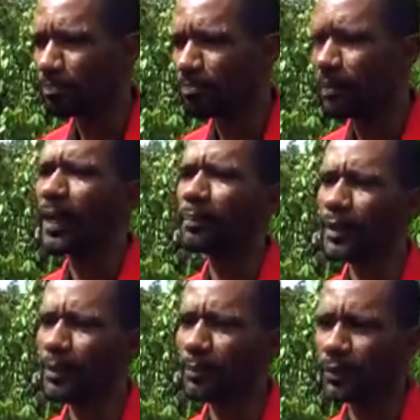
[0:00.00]
black
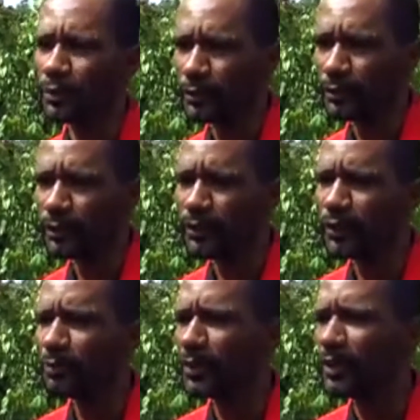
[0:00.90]
people, so to
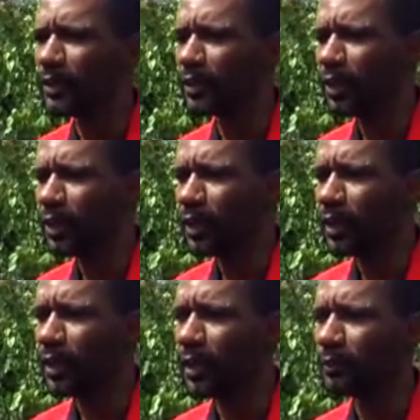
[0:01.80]
speak.
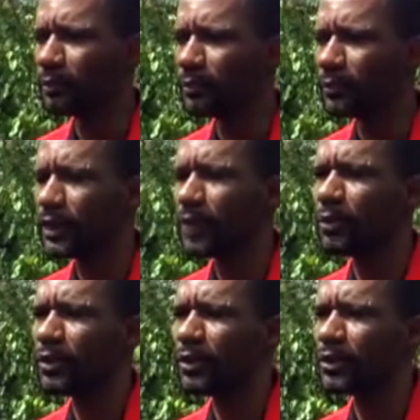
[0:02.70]
They
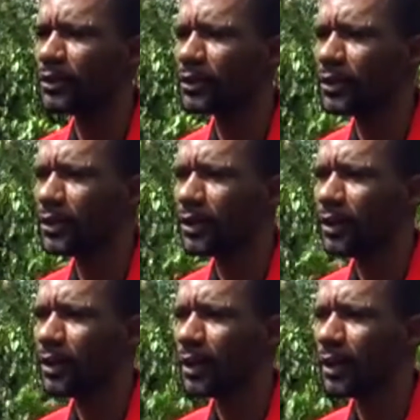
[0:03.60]
would
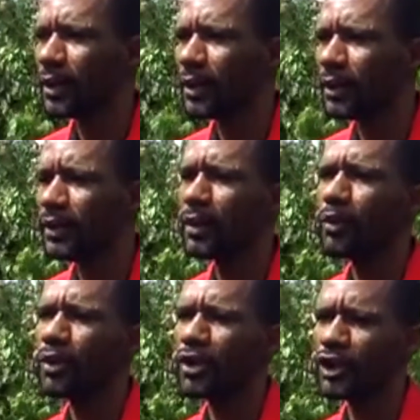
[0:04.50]
take
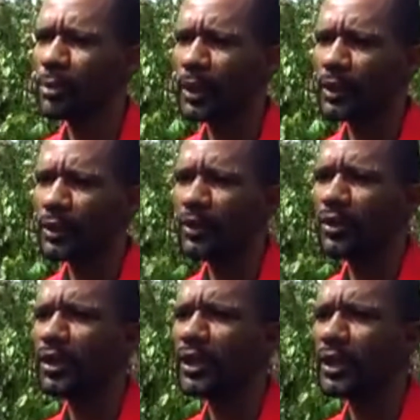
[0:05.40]
ownership at an
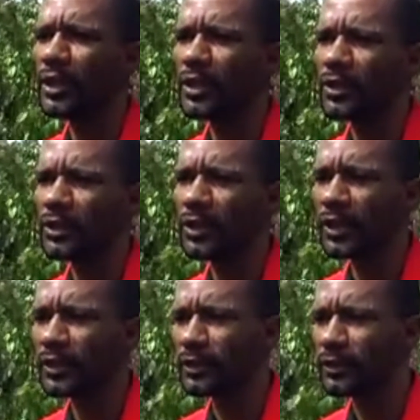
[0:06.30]
earlier age
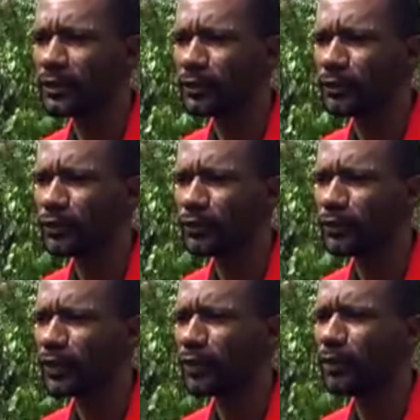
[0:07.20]
than
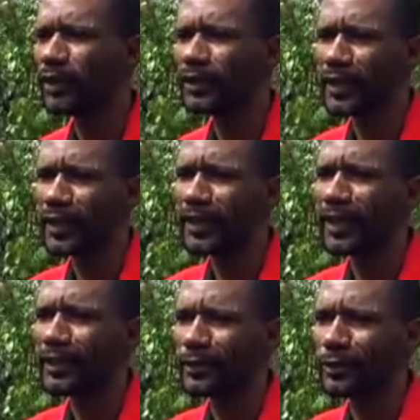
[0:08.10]
what I
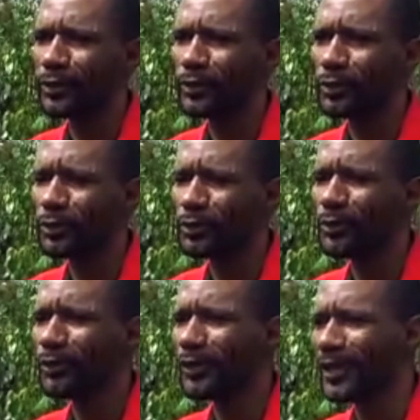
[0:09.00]
had to do
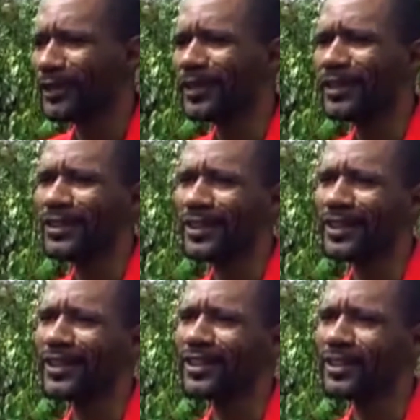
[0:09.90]
at a later
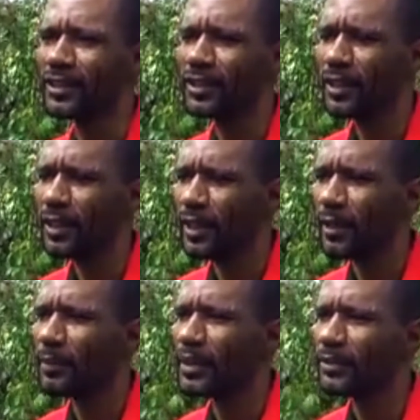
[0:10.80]
age.
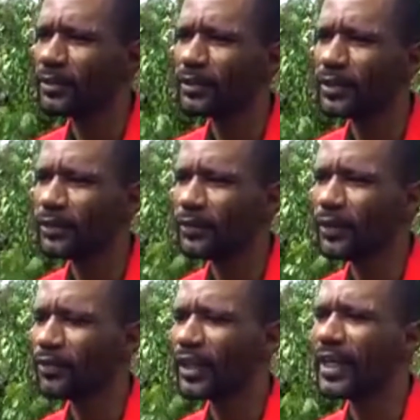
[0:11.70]
I believe
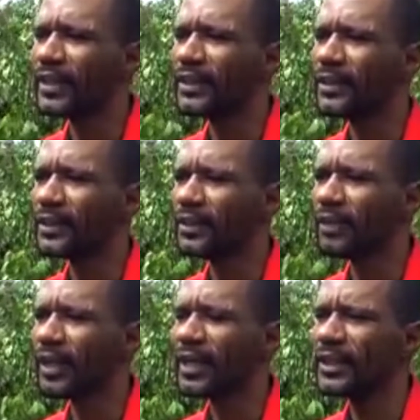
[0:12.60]
if I
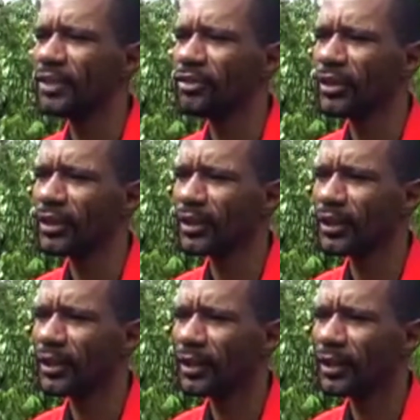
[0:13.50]
had the greater